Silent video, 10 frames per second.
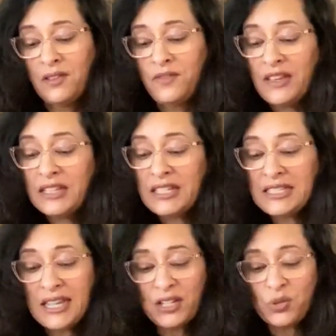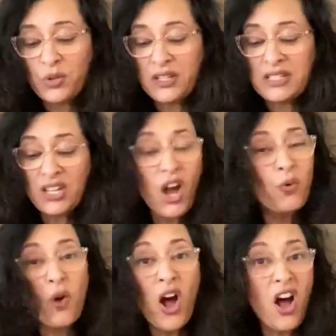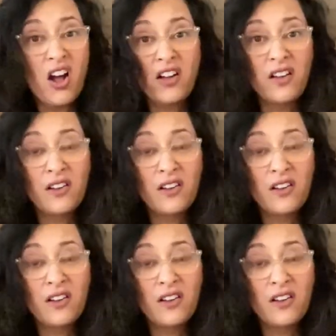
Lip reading: Feeling sexual is not wrong.